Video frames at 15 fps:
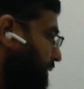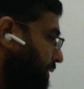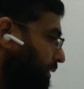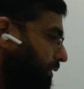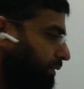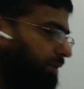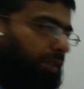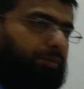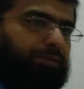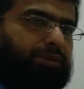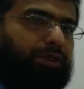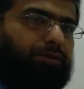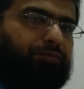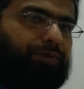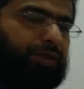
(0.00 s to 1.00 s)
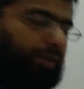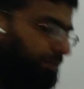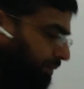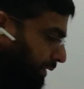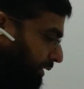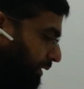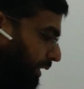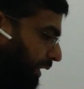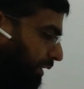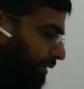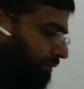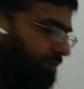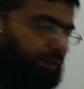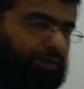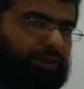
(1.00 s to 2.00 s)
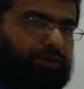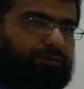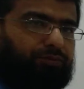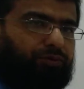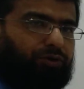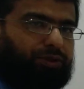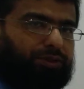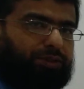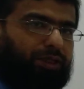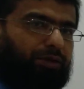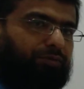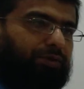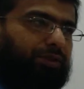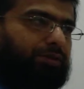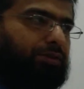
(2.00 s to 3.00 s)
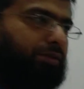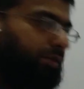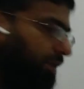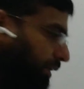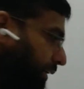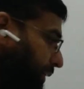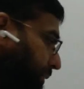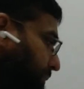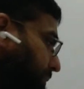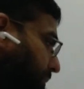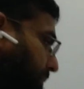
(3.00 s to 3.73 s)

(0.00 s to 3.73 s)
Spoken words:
The steps are very much like we did for Thevenin's theorem.